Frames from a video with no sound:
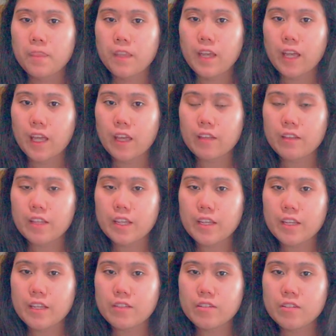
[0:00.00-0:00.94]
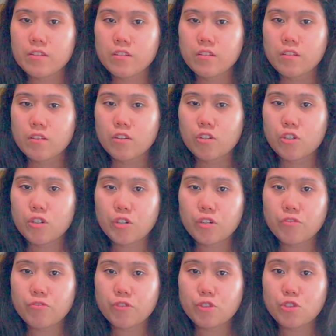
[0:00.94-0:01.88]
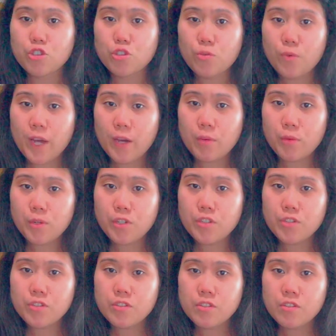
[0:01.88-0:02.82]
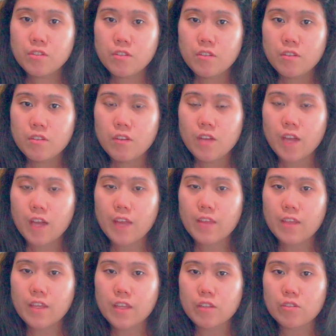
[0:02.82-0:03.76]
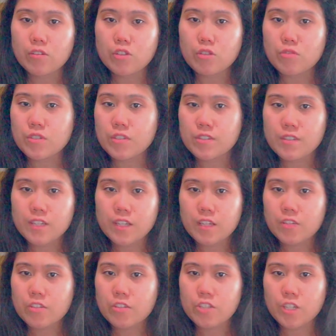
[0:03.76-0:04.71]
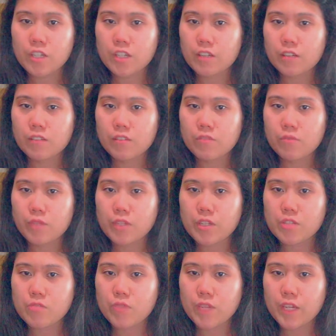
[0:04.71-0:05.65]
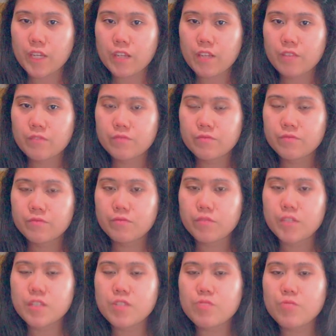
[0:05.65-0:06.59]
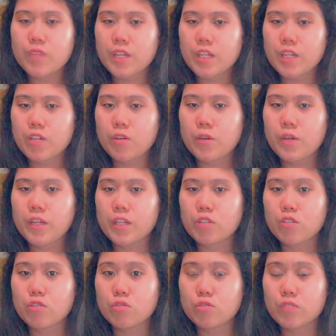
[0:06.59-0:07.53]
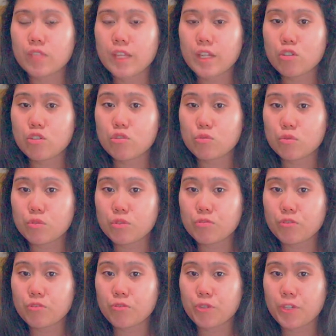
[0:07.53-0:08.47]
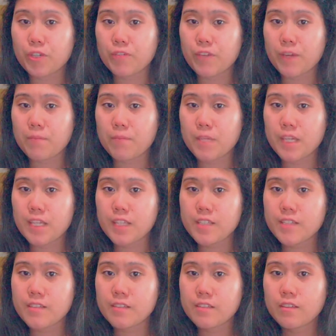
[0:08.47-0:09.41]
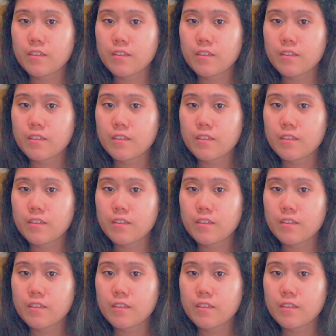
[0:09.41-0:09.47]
and let it cook for 2 hours, and then use a stick to check when it's ready. Once it's ready, go ahead and let it cool for 45 minutes,